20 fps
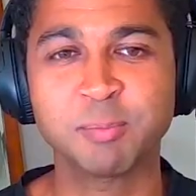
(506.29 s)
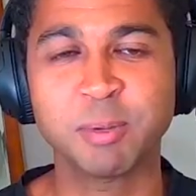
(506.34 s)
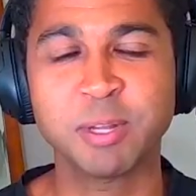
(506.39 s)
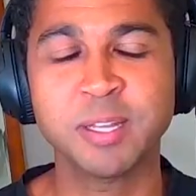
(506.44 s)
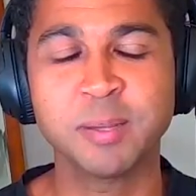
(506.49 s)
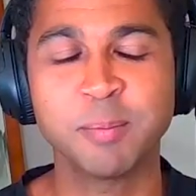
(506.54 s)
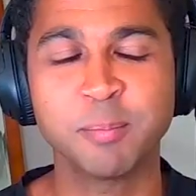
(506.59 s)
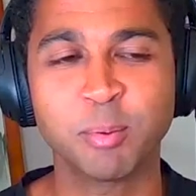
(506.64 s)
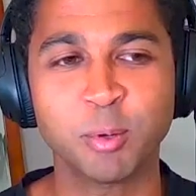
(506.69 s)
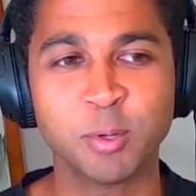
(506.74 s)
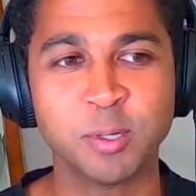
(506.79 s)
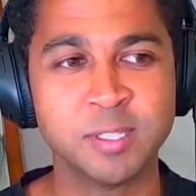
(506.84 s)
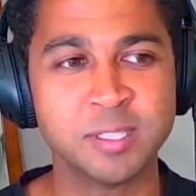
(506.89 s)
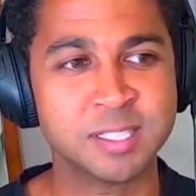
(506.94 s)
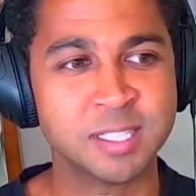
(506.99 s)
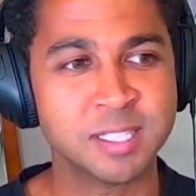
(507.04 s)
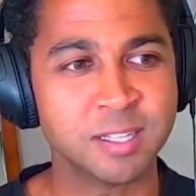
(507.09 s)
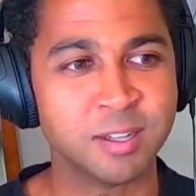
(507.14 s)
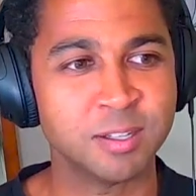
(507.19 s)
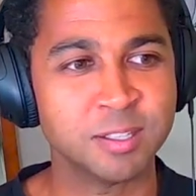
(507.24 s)
probably important
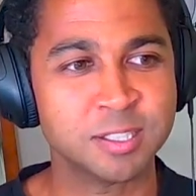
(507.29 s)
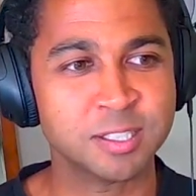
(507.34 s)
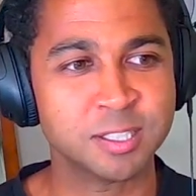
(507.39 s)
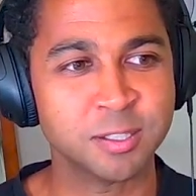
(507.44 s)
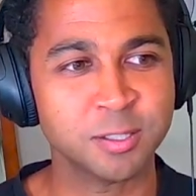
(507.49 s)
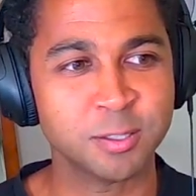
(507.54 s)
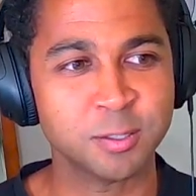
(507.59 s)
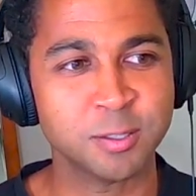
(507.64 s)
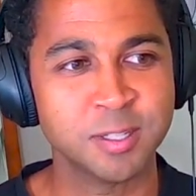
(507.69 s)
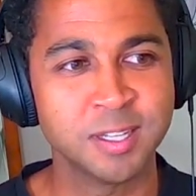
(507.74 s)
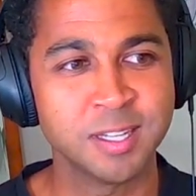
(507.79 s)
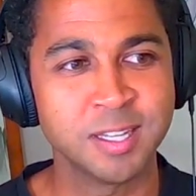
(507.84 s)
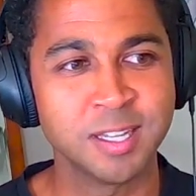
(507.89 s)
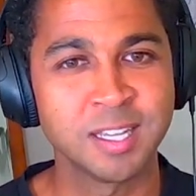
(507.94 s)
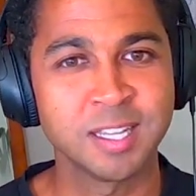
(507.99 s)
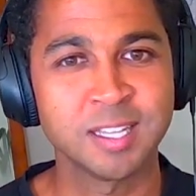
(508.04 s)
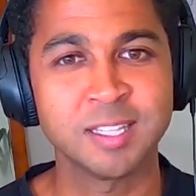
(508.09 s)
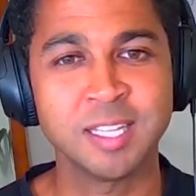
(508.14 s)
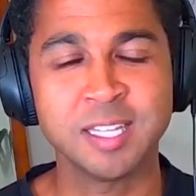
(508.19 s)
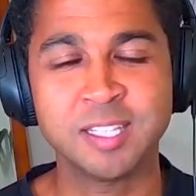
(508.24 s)
to also
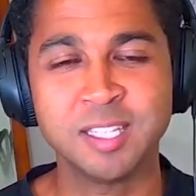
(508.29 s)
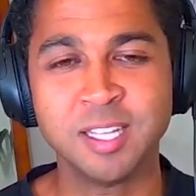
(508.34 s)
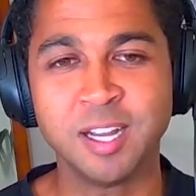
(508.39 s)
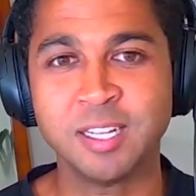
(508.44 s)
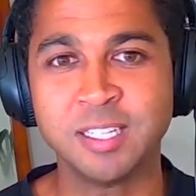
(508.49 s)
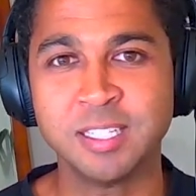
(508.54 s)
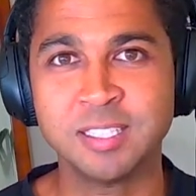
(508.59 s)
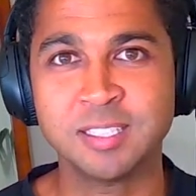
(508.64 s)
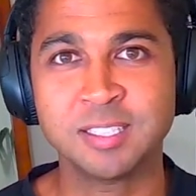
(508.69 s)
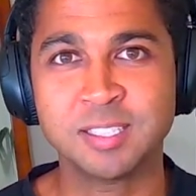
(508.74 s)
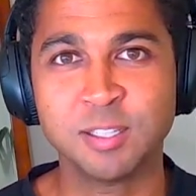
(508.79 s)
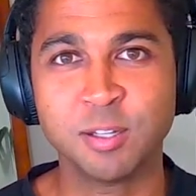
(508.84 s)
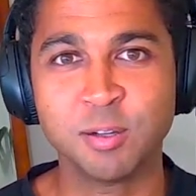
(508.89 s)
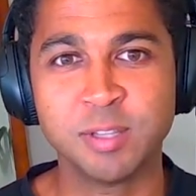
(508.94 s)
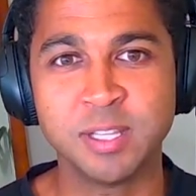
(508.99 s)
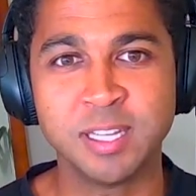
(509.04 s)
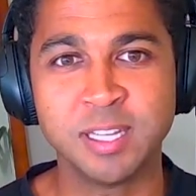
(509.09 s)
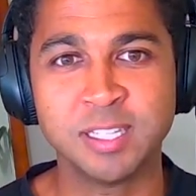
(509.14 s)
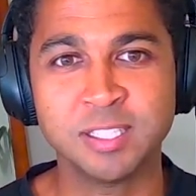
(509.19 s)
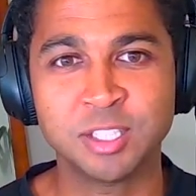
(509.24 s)
let the audience know
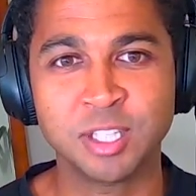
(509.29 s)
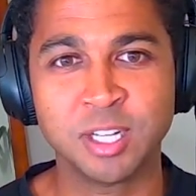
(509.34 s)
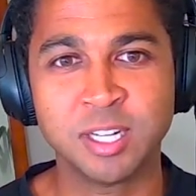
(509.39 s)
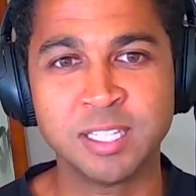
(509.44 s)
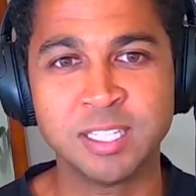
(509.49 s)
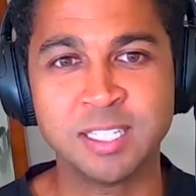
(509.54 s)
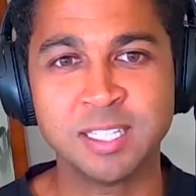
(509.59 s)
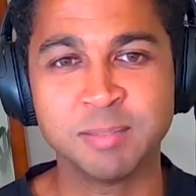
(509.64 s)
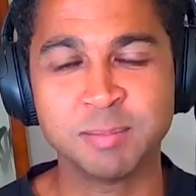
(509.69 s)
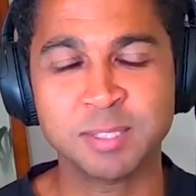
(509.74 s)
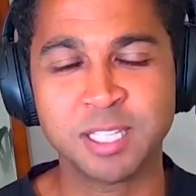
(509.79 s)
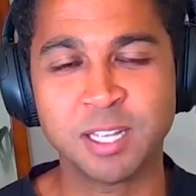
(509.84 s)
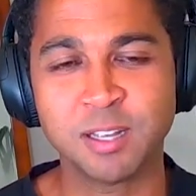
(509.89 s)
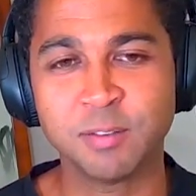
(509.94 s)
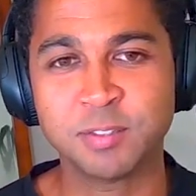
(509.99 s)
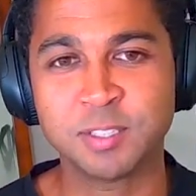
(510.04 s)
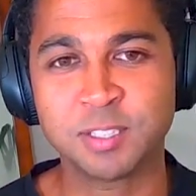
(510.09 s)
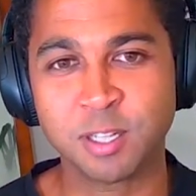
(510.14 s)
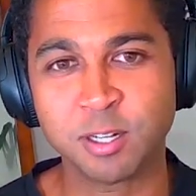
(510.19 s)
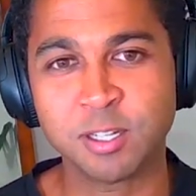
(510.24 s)
that Johnny
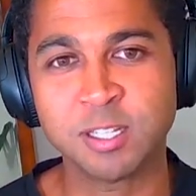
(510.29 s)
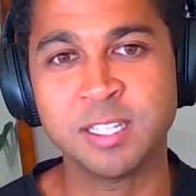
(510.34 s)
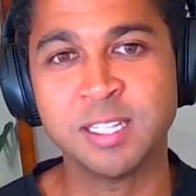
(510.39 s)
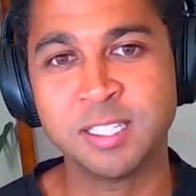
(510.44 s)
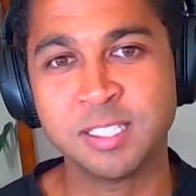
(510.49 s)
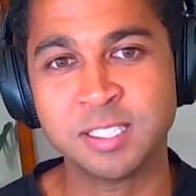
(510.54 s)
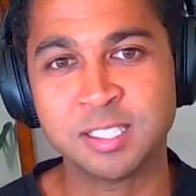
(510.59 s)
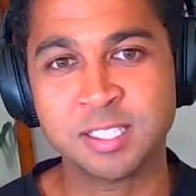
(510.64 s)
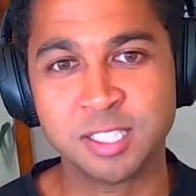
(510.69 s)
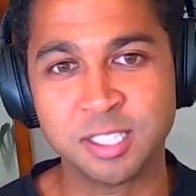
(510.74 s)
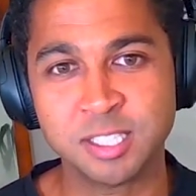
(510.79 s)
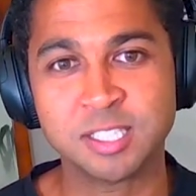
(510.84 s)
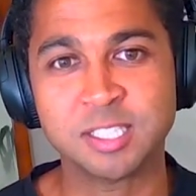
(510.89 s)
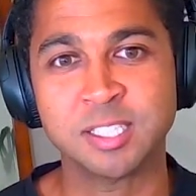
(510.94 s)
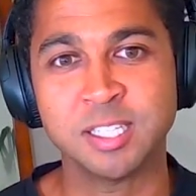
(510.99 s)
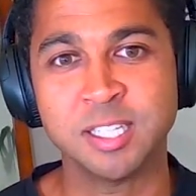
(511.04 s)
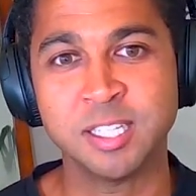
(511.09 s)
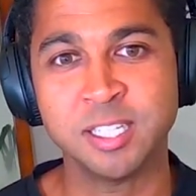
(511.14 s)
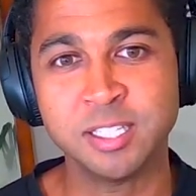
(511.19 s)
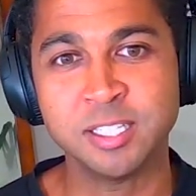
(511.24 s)
himself started as
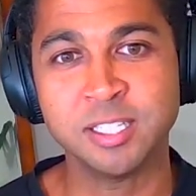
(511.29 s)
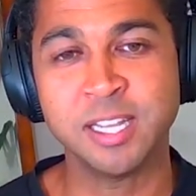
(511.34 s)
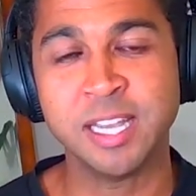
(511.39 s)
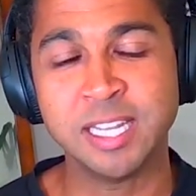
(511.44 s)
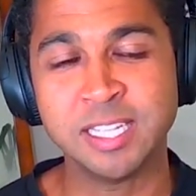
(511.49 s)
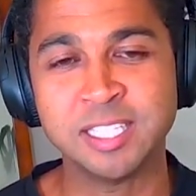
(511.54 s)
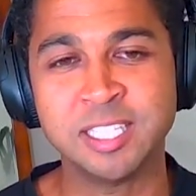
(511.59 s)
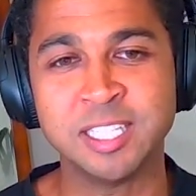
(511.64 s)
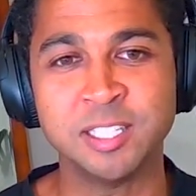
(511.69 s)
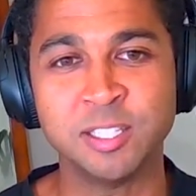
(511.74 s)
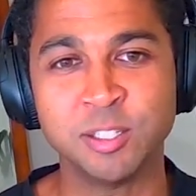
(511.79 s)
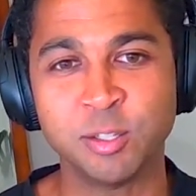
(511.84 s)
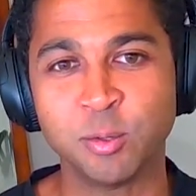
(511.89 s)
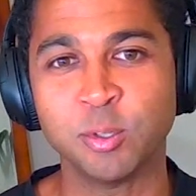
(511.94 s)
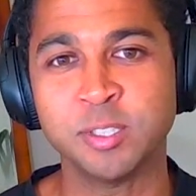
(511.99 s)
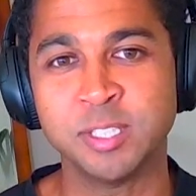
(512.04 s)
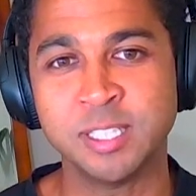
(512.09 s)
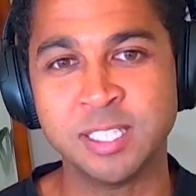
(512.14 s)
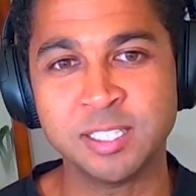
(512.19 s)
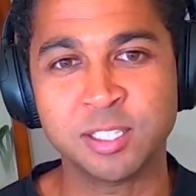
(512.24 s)
just an
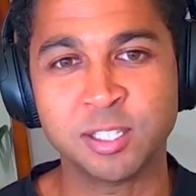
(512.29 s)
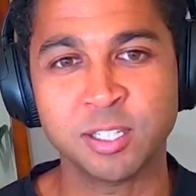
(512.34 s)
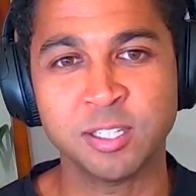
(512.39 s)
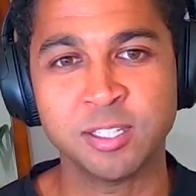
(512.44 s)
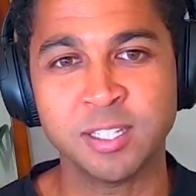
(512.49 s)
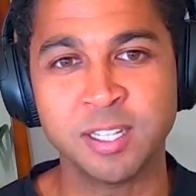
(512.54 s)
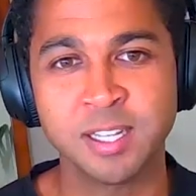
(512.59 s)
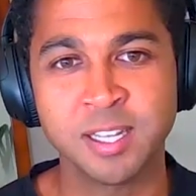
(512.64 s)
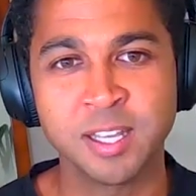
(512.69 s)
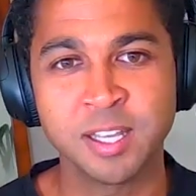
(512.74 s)
18-year-old intern.